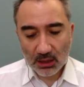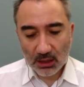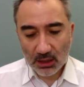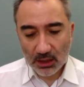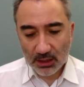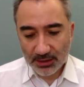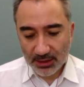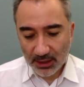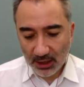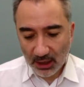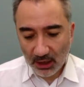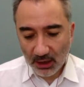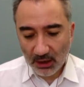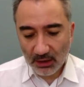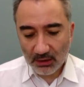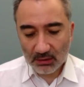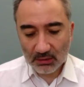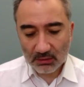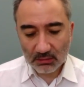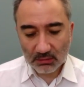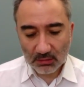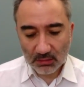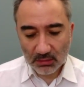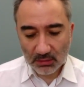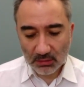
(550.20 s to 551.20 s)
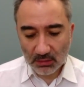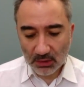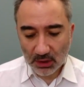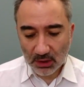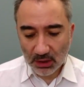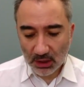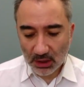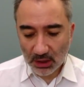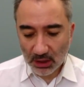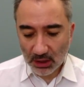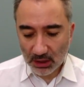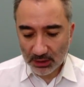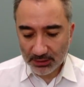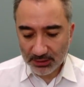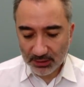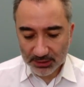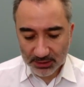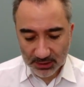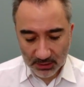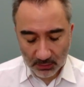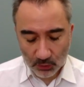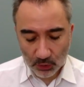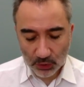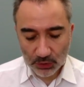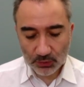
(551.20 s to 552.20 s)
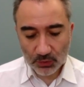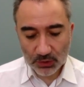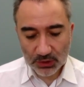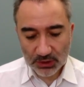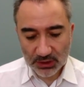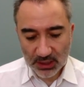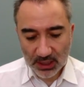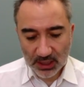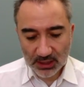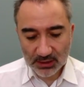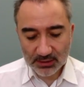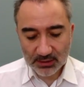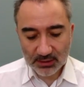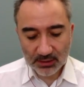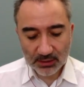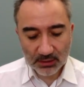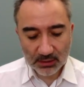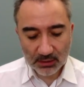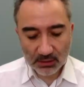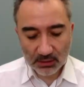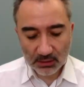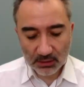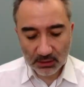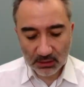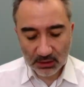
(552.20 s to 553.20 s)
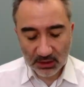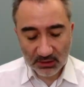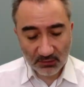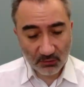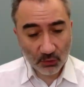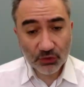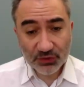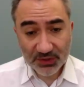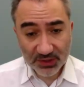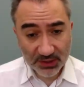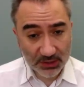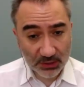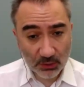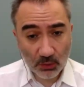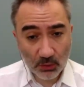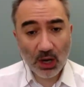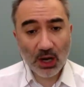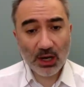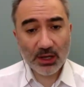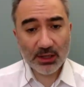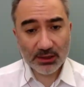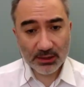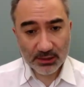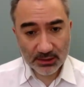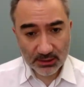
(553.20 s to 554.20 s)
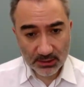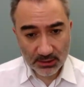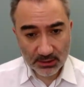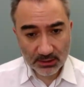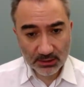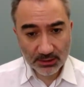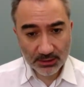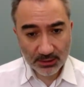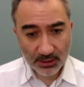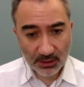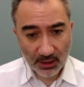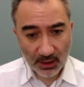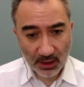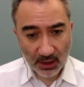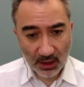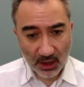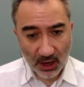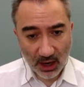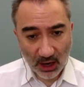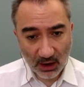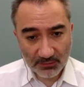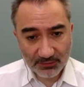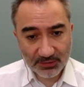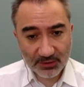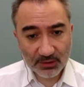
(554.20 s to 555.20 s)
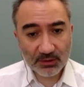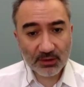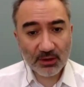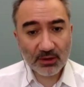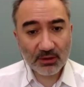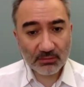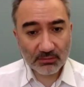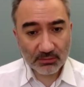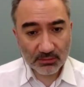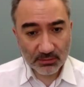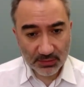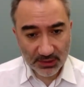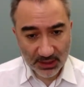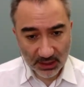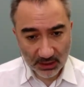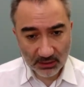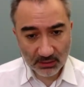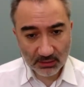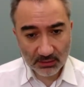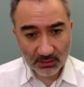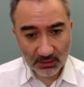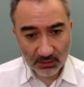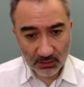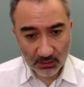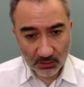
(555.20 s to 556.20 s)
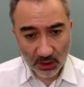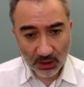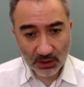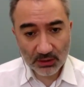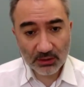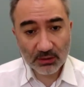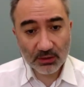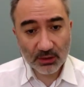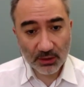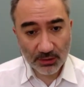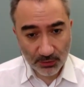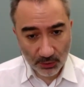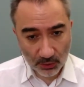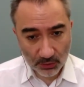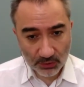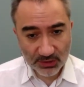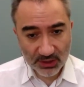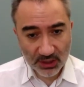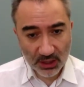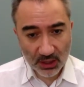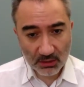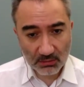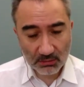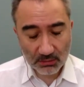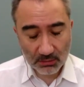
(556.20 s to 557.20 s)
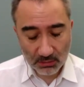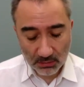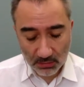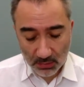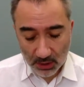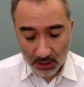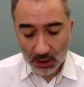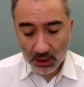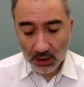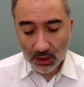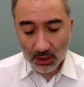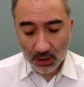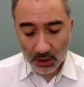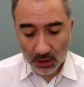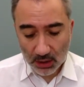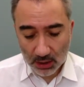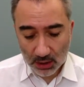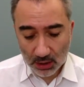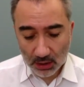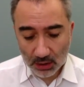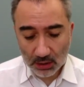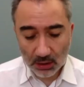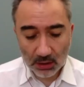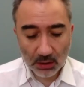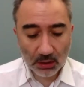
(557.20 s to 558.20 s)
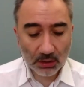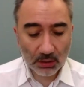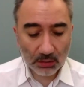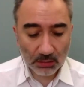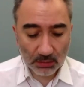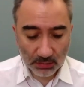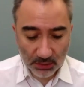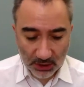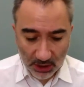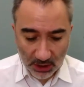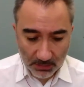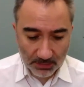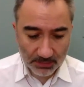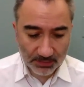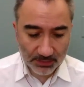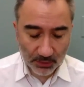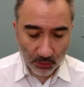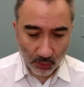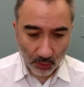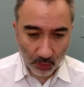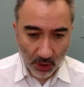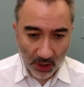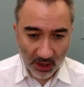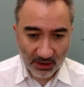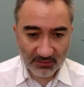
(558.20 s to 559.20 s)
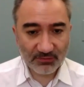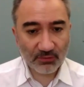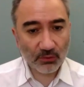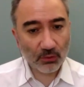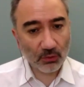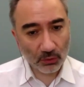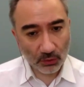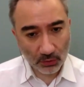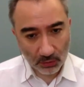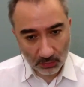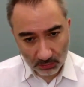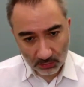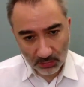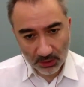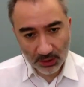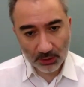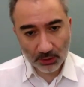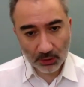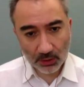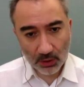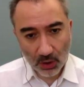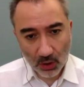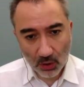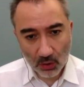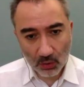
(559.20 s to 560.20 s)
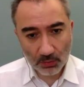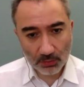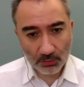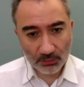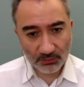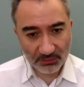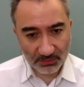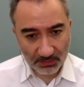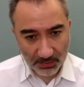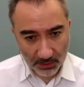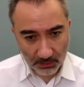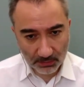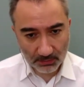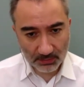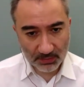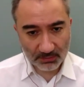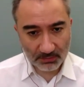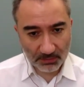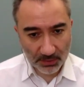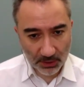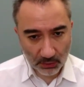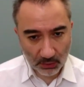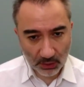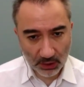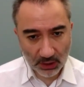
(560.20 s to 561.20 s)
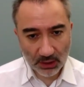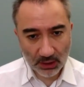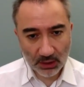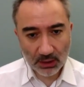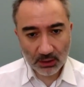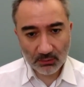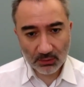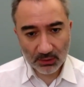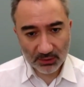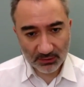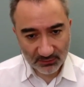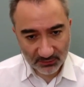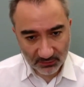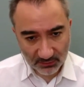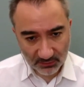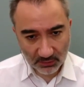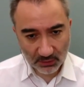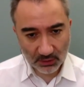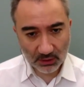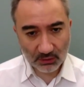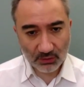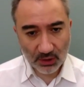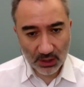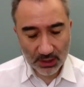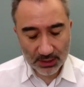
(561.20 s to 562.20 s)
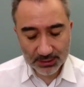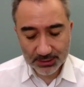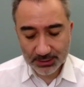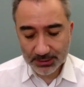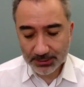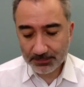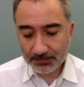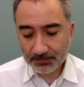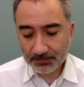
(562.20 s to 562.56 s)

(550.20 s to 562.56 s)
There's a verse which says, divorce is twice. After the second one, the third time, keep your wife or let her go with beauty, with grace.